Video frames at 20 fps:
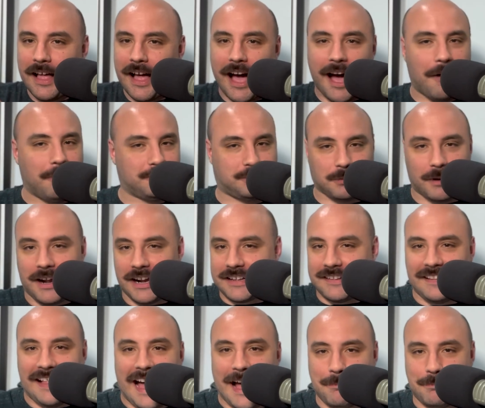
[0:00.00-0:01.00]
I just want to
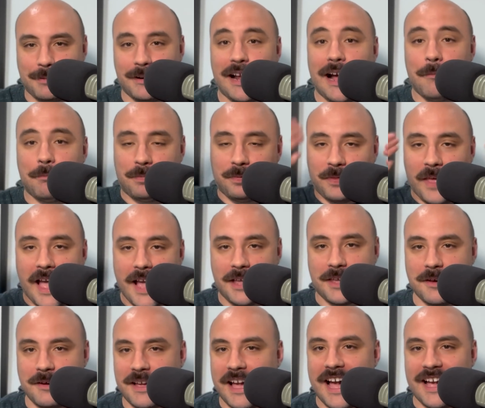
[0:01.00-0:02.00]
clap it up.
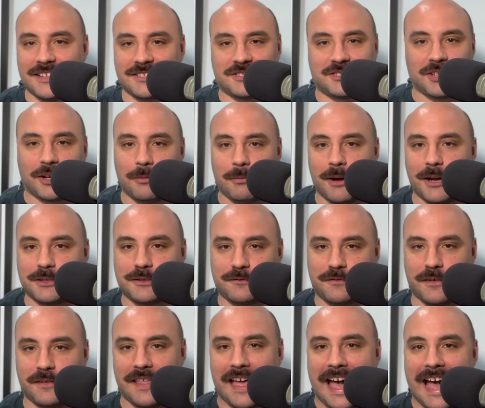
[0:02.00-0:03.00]
Thank you guys so much
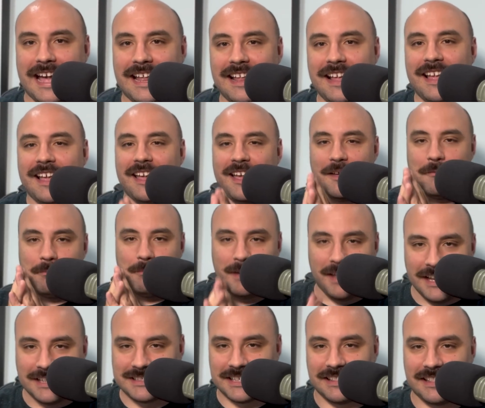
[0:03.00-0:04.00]
for that. It
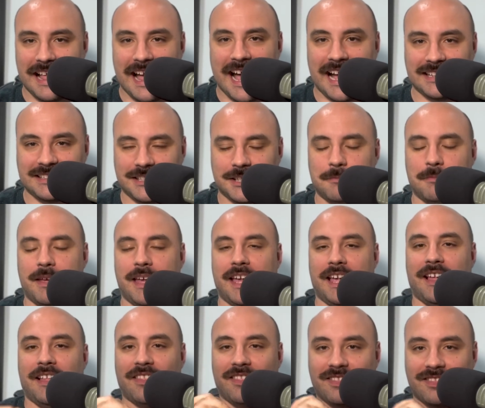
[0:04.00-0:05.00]
means a lot to
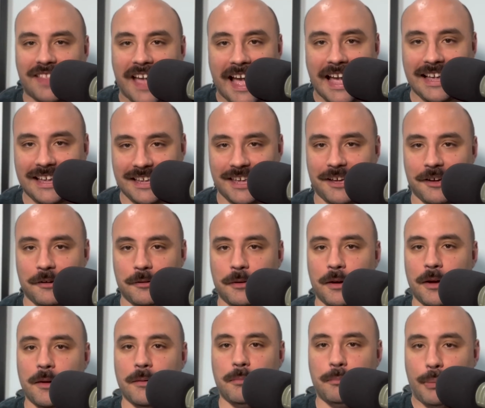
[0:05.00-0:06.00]
me. Thank you.
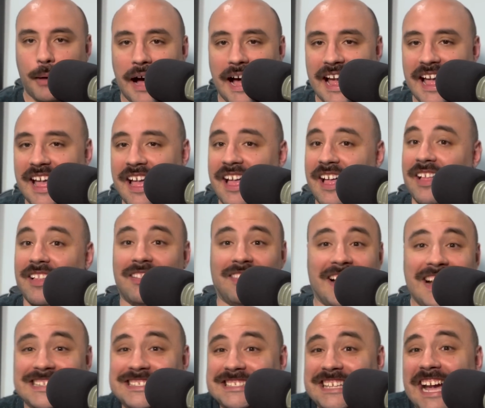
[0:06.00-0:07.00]
But
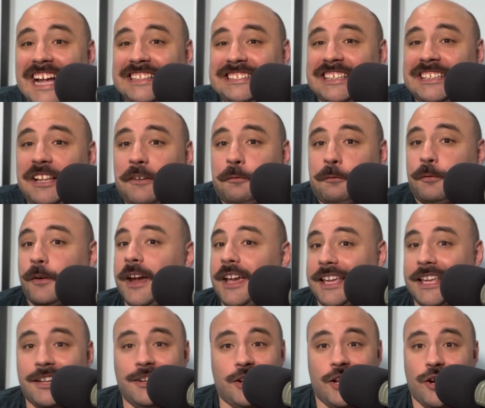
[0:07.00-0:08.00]
let's get to the
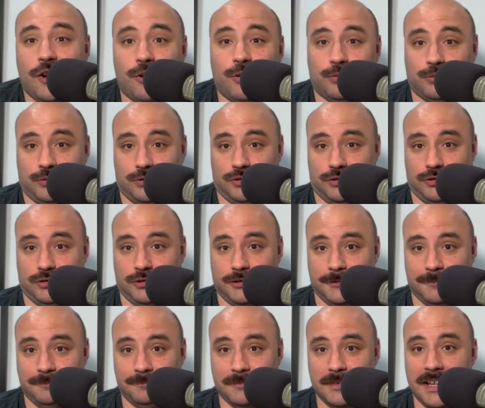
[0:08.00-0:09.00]
freaking
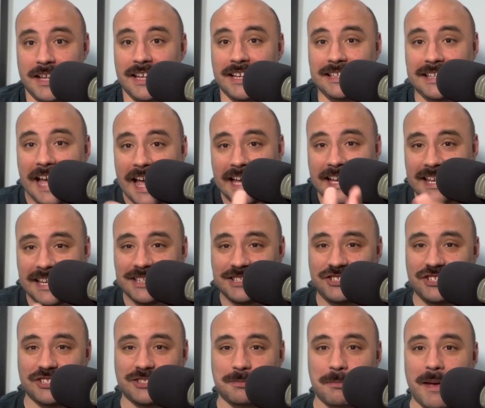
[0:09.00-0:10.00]
news. Yankees
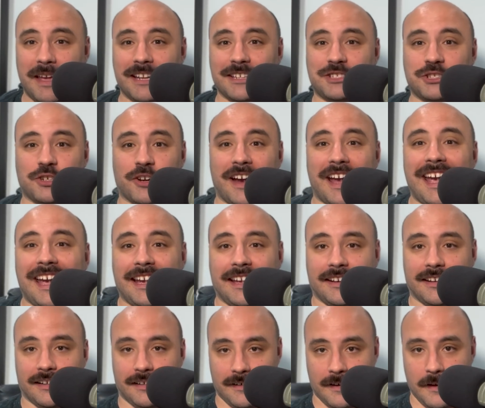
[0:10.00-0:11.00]
just made a
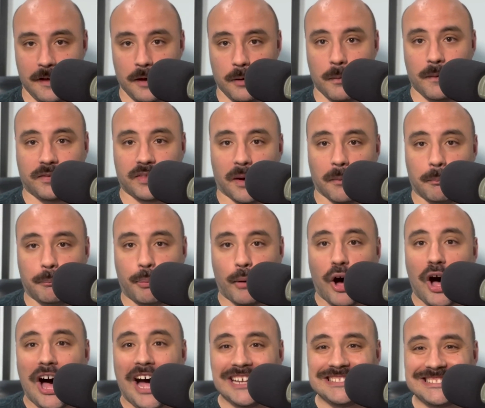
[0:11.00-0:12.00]
trade with the
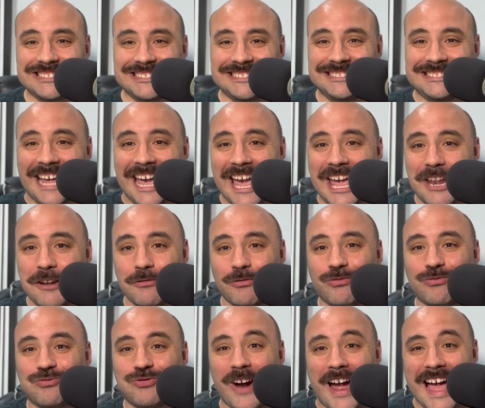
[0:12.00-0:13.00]

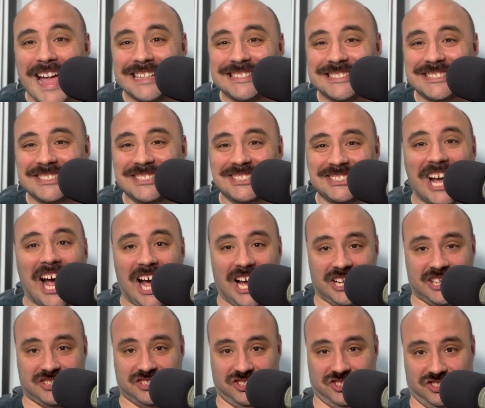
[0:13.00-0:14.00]
Boston Red
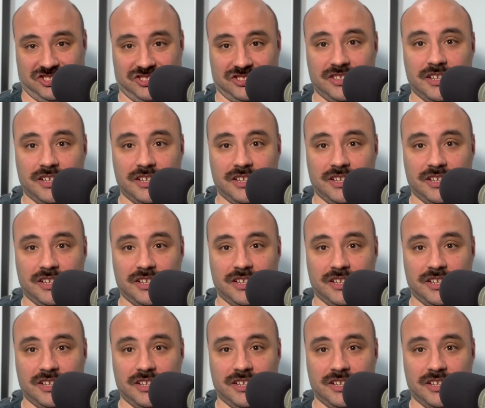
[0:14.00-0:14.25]
Sox.